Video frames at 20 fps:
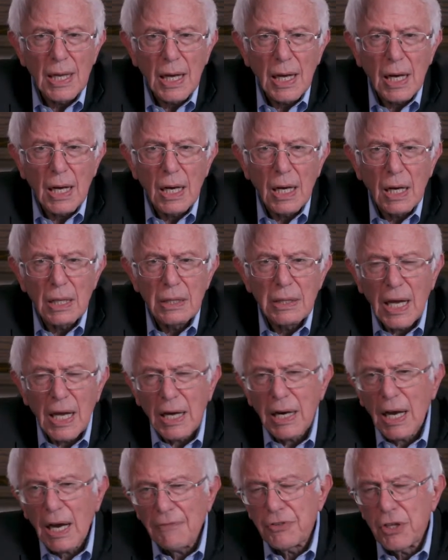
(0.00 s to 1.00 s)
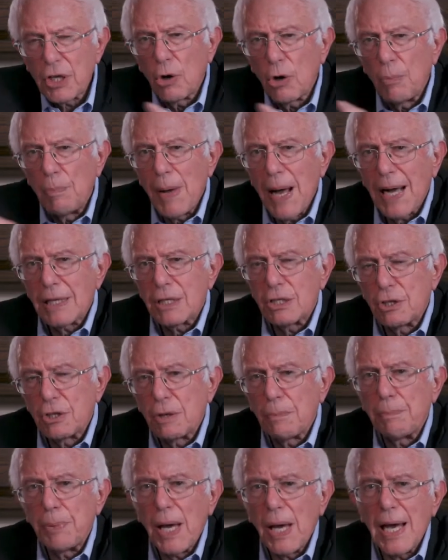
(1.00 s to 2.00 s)
not have to go back to
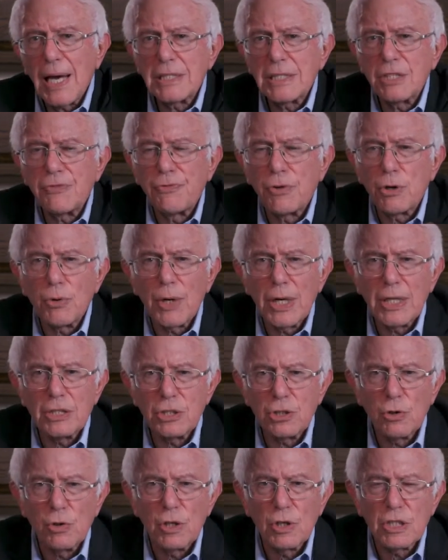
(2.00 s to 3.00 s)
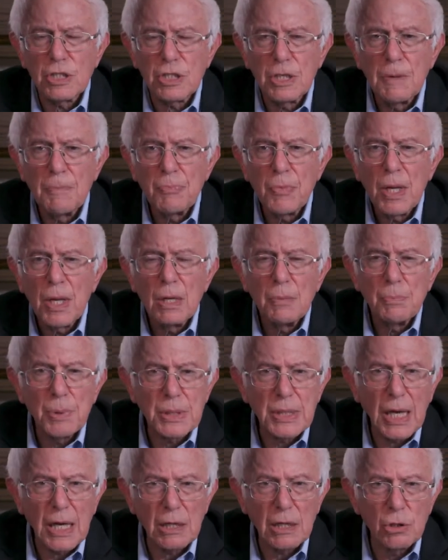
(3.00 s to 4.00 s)
the past for great songs,
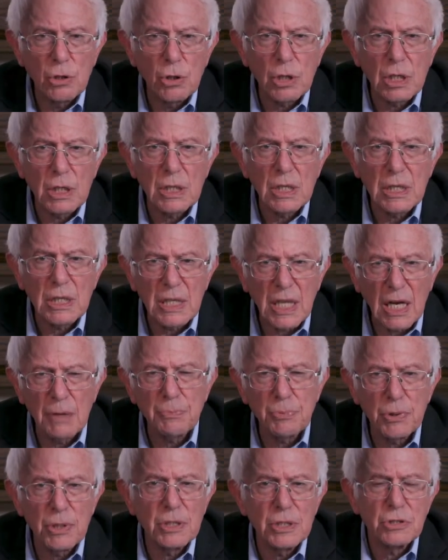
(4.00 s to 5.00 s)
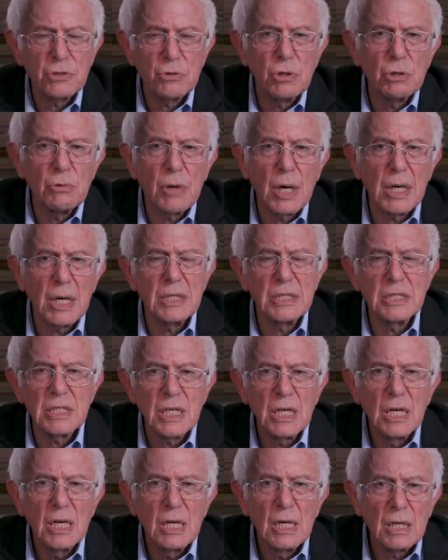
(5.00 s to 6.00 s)
but take a look at contemporary
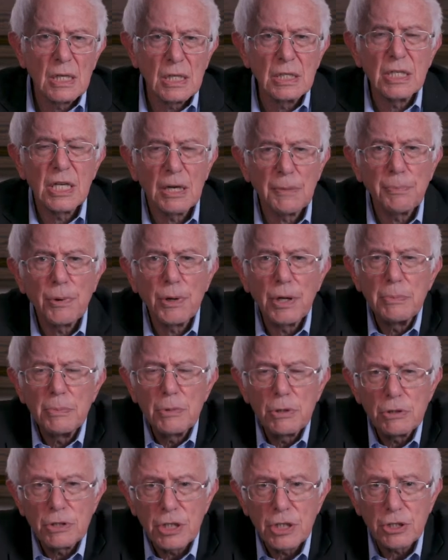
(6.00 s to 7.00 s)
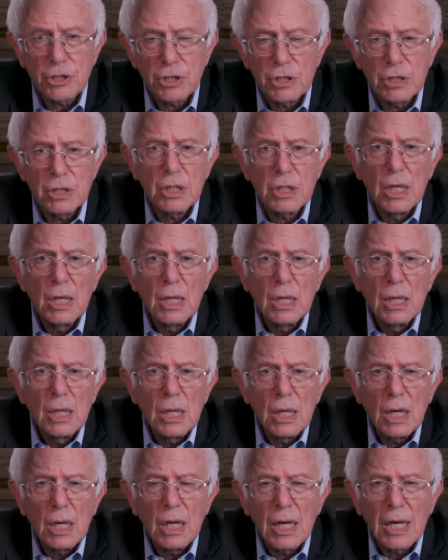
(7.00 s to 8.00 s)
songwriters, contemporary musicians,
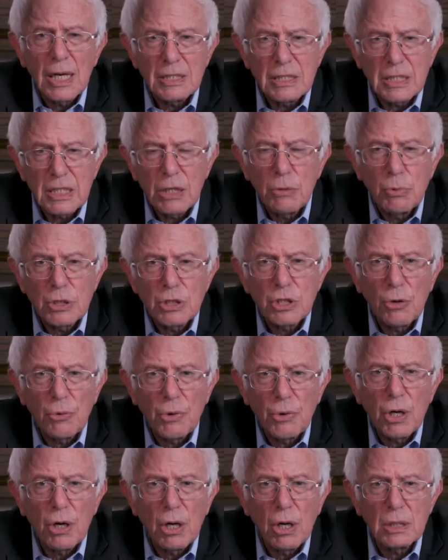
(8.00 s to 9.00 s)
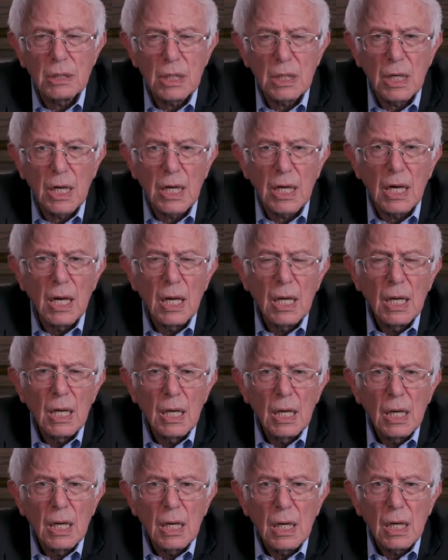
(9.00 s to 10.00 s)
and see what's going on today.
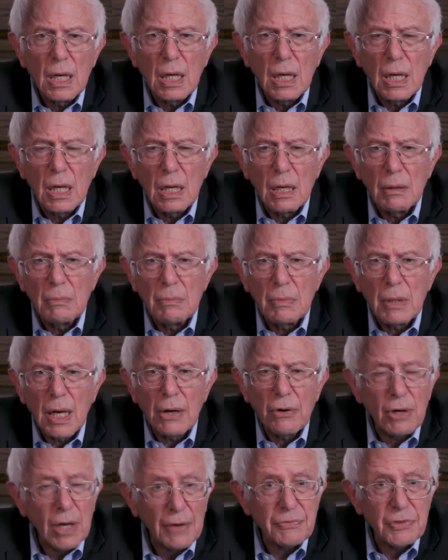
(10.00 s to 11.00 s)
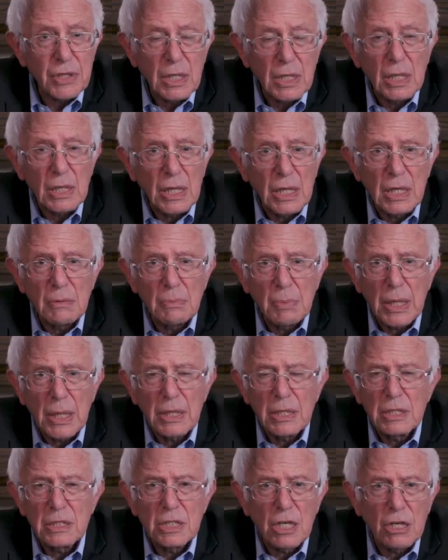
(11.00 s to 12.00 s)
I don't have to tell
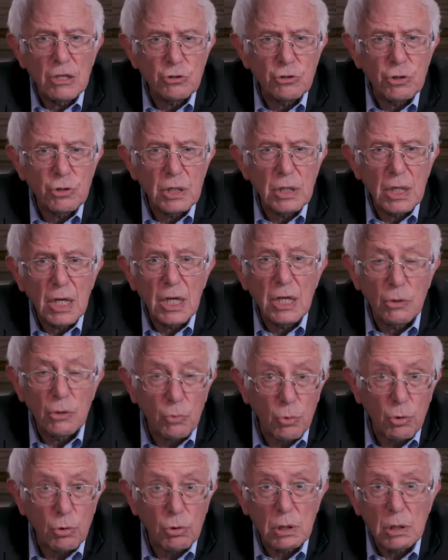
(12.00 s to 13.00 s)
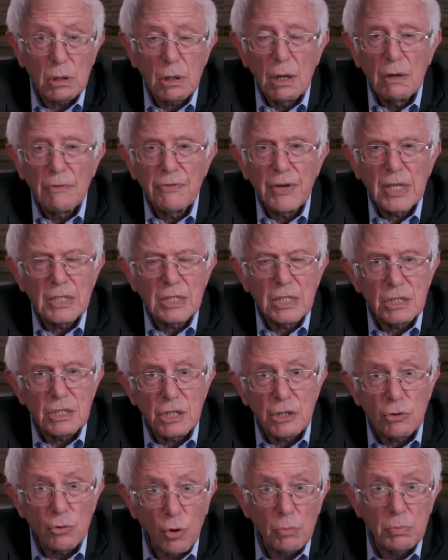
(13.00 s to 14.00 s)
anybody this country today, the world faces
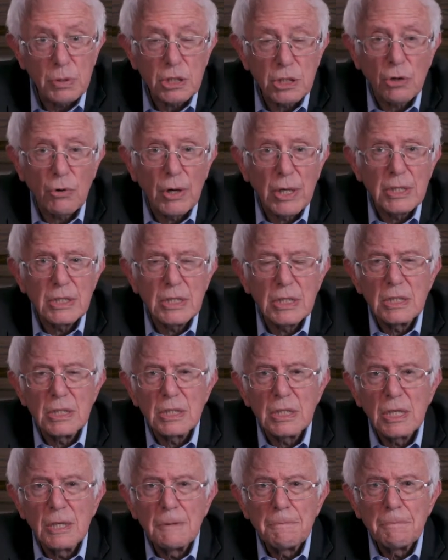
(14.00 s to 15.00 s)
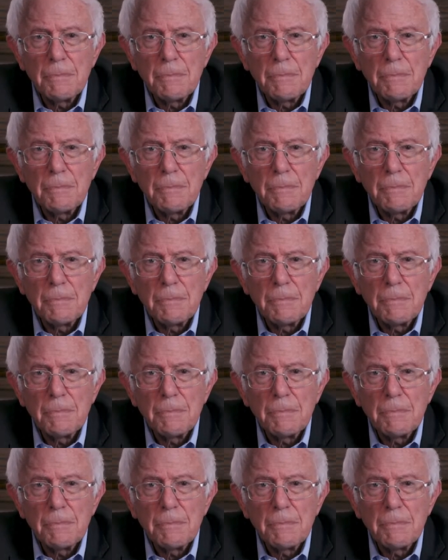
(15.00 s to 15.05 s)
enormous crises